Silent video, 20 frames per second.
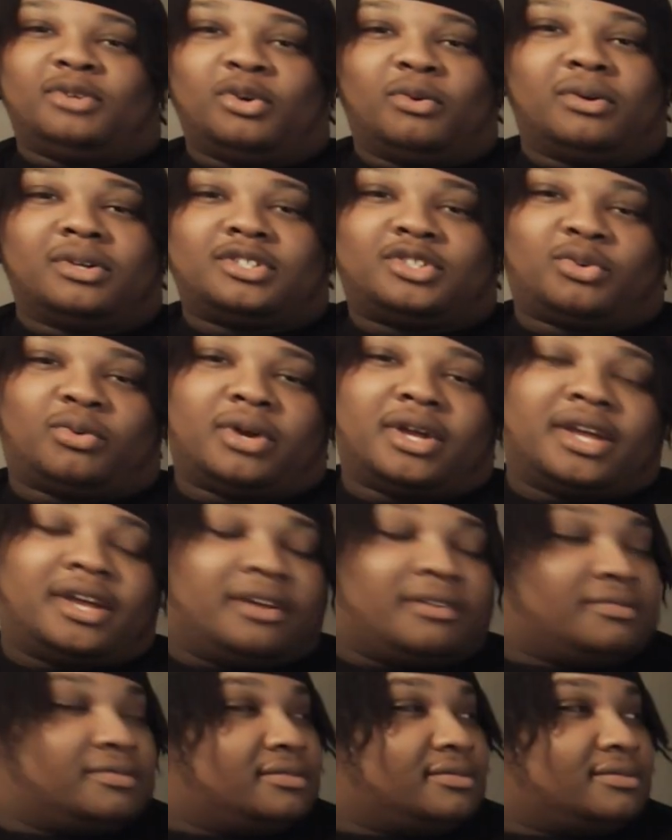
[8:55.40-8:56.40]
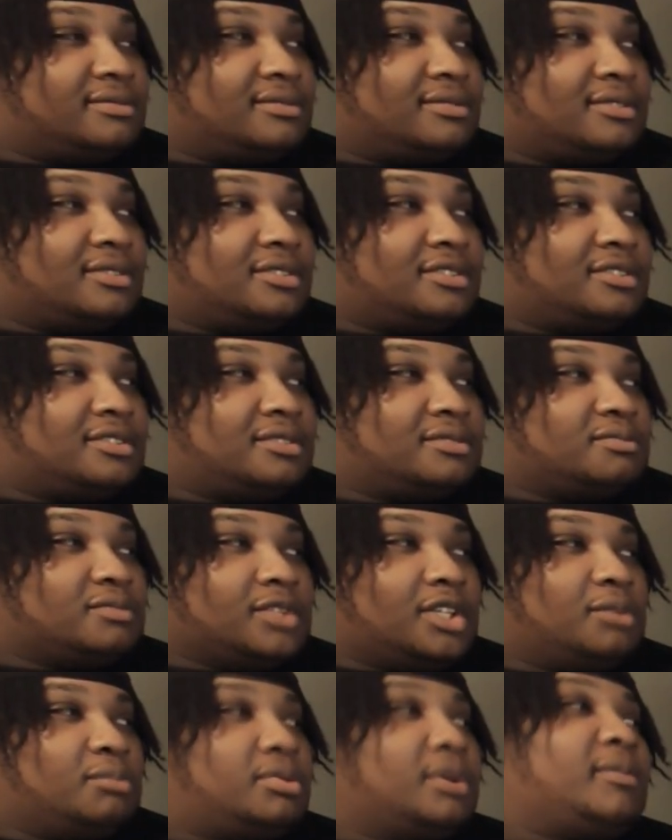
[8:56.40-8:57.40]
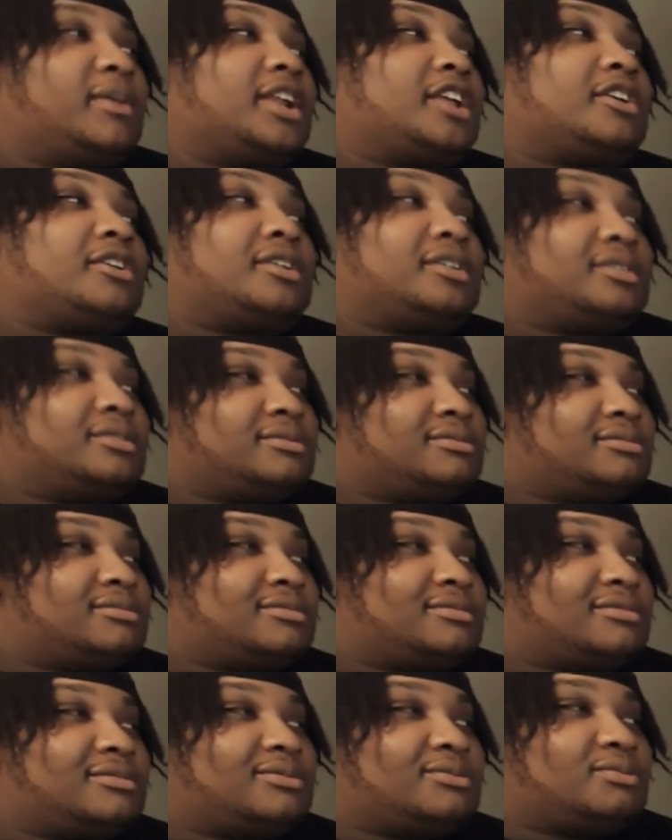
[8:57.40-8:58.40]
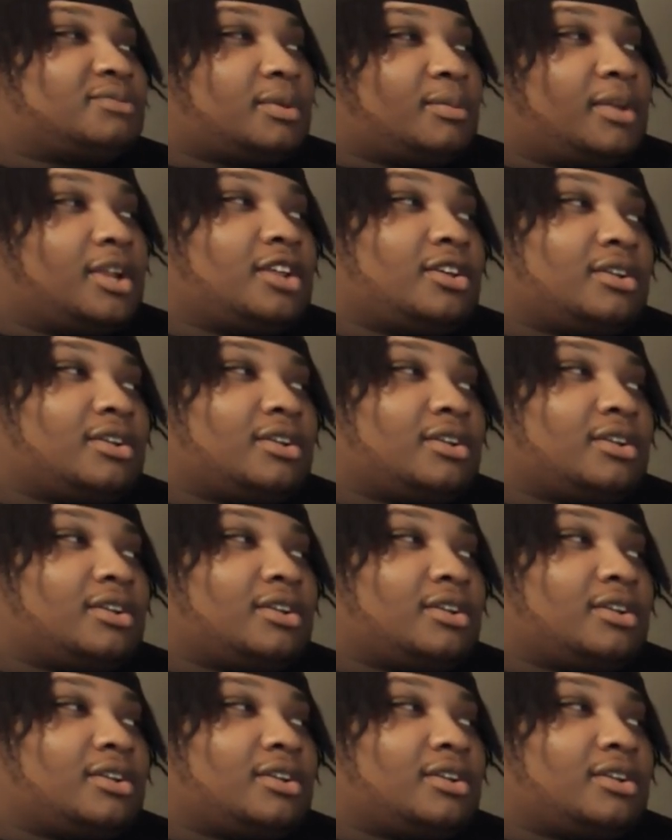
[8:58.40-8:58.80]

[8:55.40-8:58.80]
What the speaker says: I'm doing 12. You're not. Put money on.